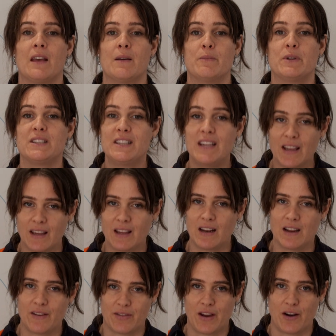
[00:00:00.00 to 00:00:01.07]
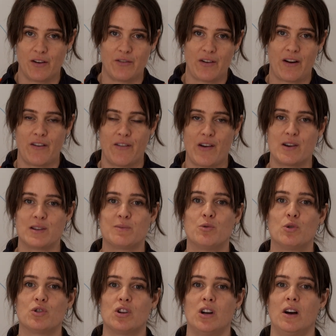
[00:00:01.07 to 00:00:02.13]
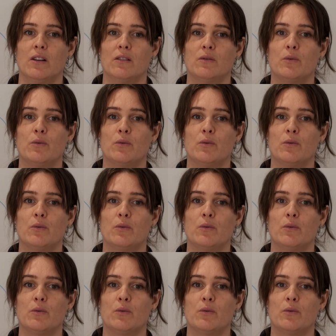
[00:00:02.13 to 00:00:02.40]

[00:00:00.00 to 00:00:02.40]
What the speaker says: Particularly if they're a very, very small child.